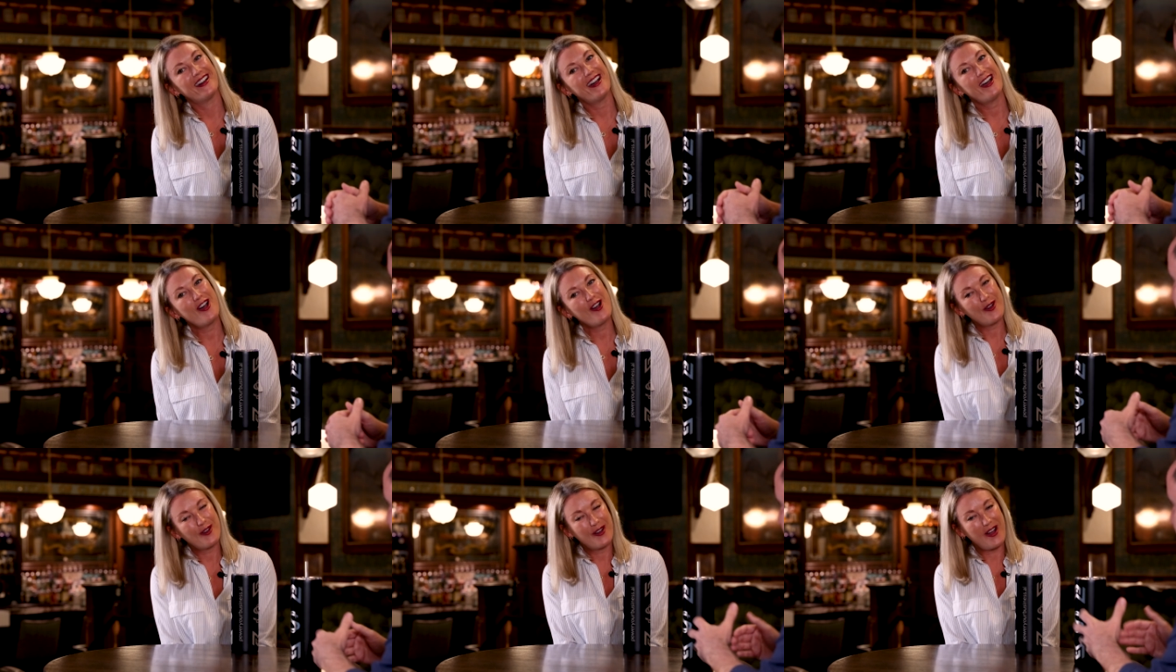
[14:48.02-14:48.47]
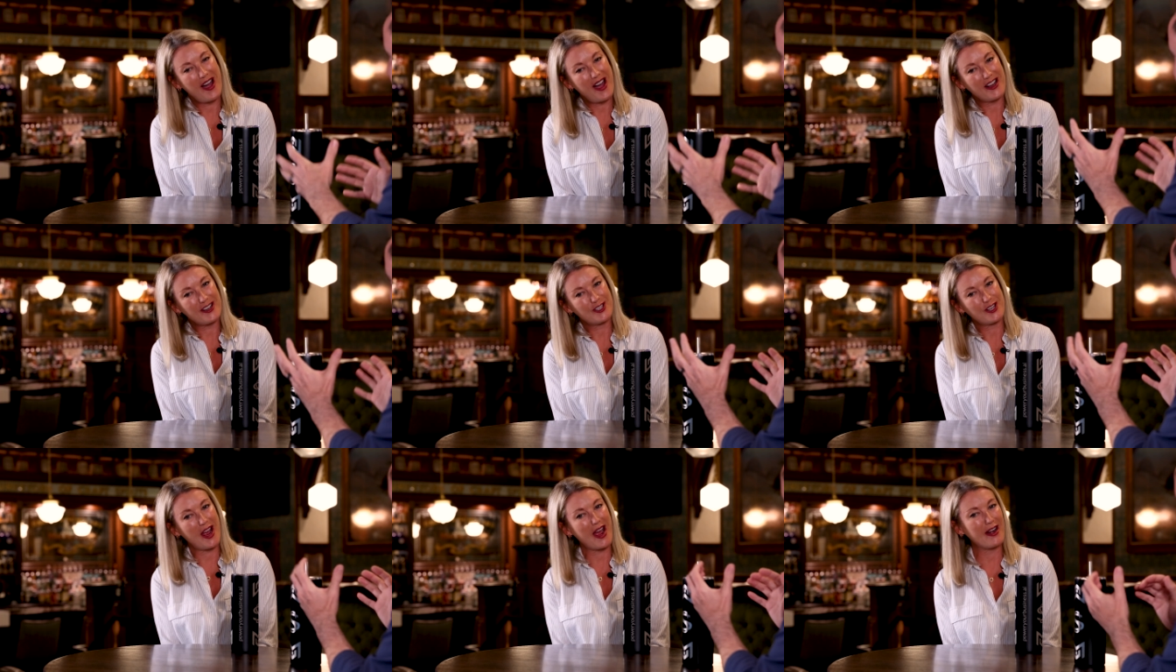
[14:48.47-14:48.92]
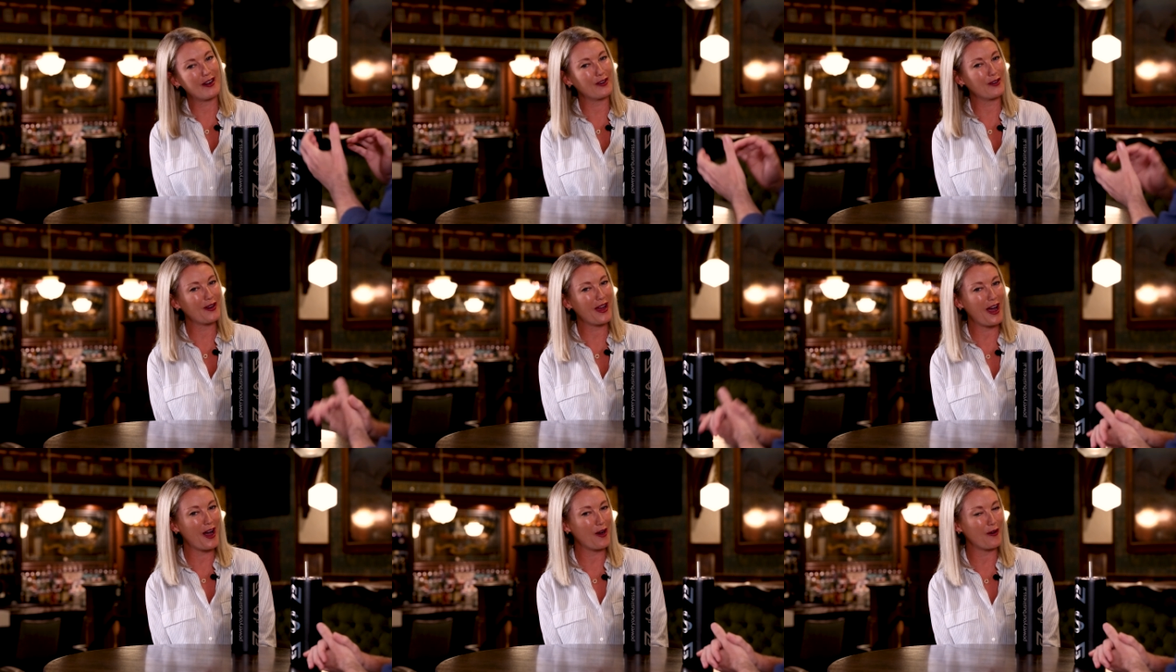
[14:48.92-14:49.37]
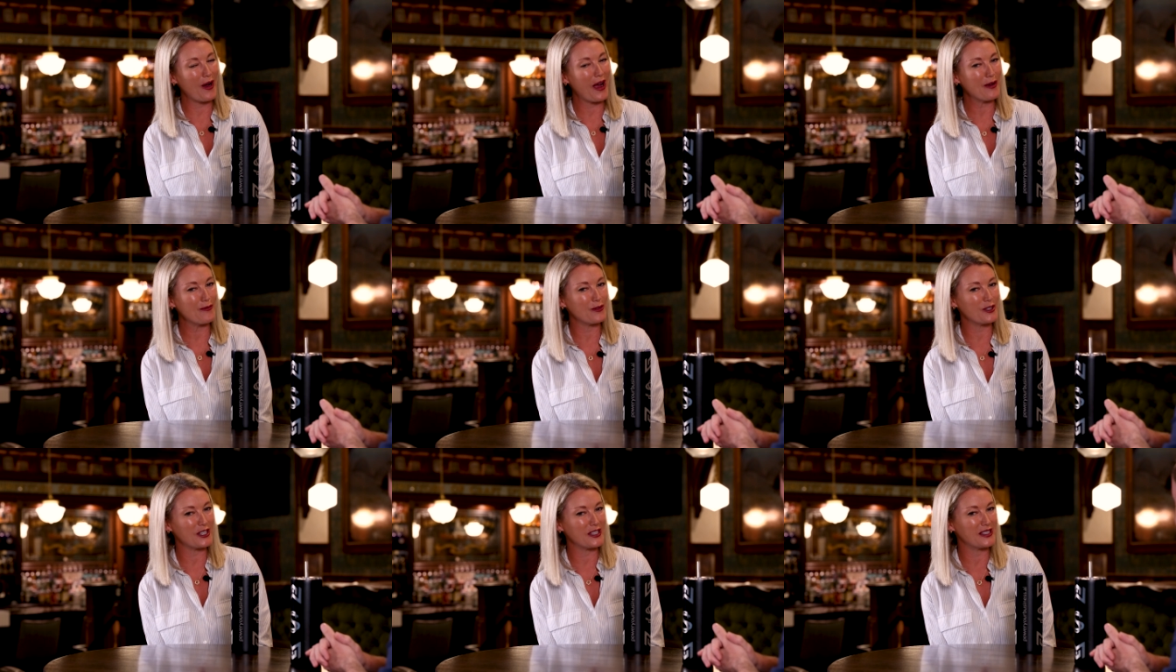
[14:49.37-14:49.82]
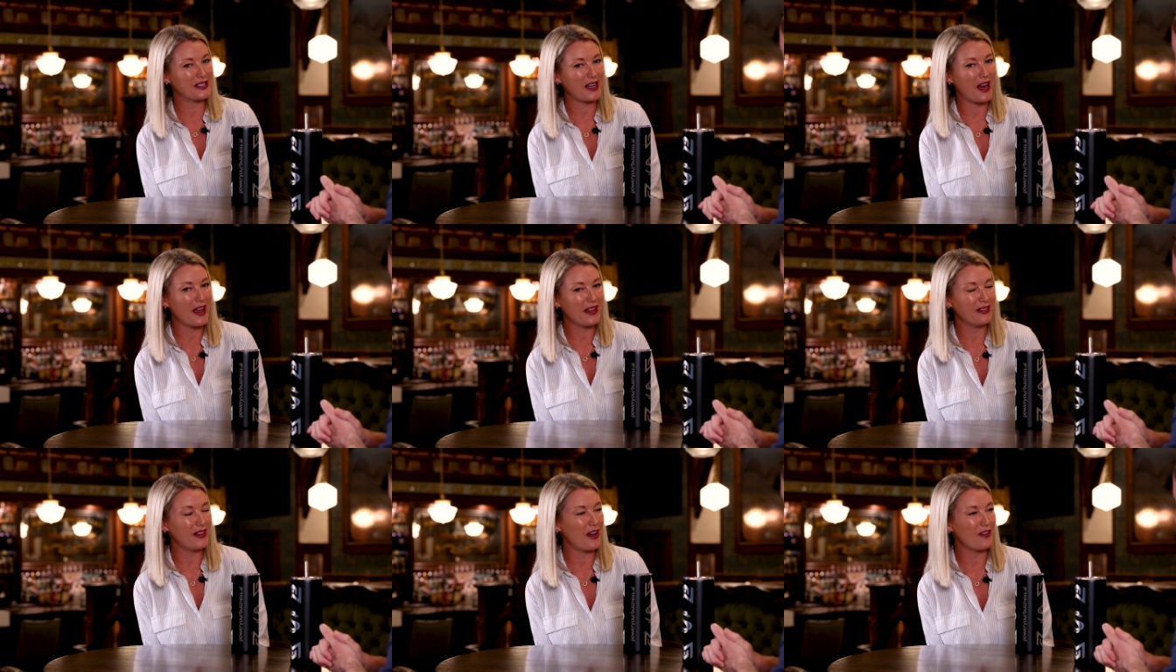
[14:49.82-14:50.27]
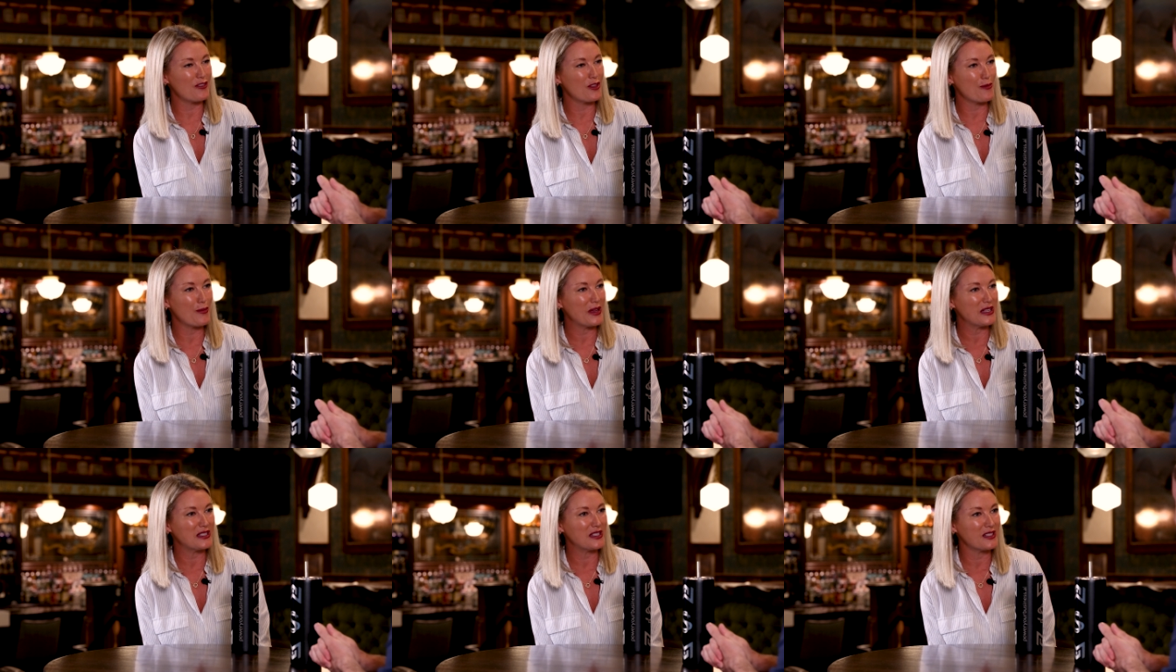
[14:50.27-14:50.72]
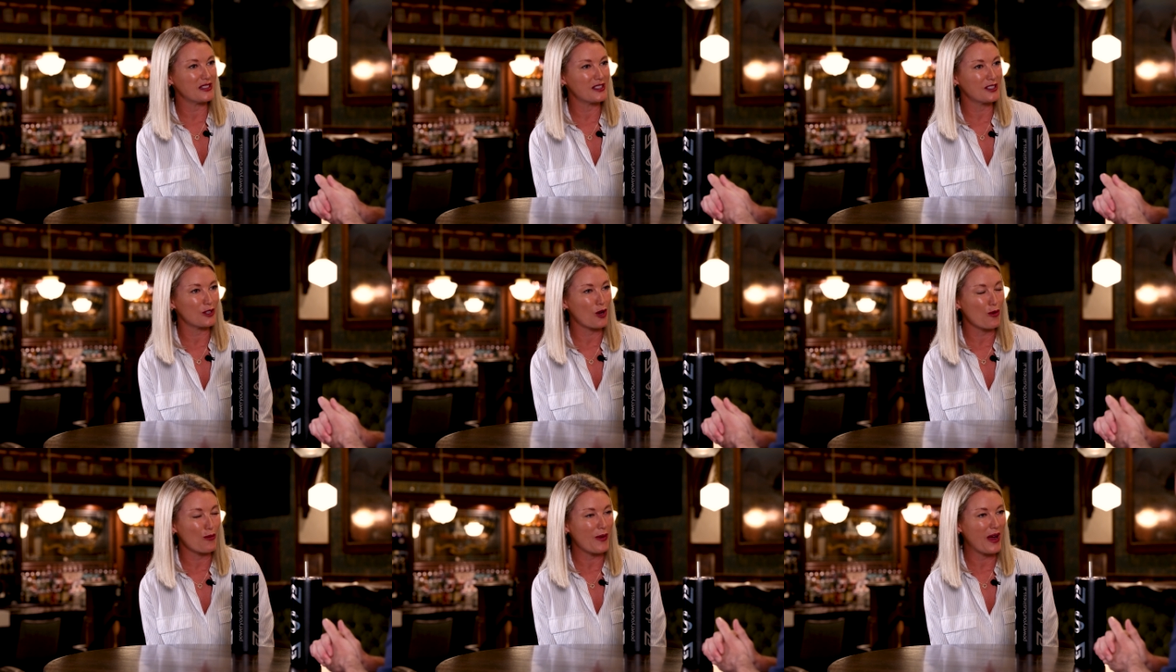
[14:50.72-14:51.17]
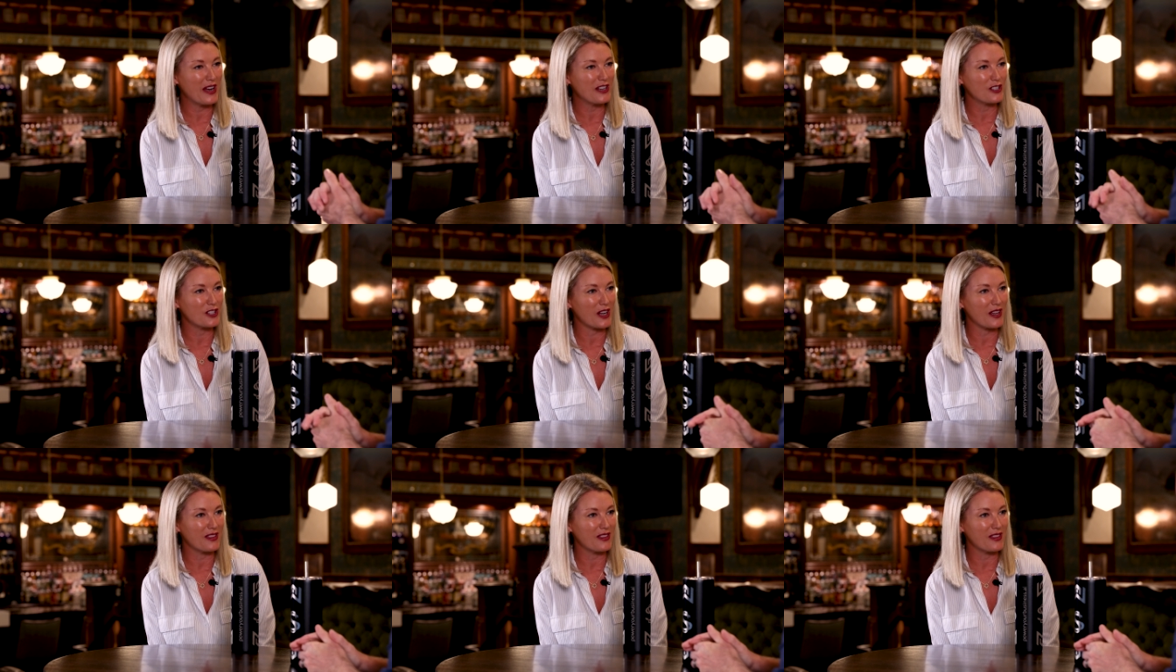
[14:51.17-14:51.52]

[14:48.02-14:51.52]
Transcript: Oh gosh, I don't know. I love the business so much.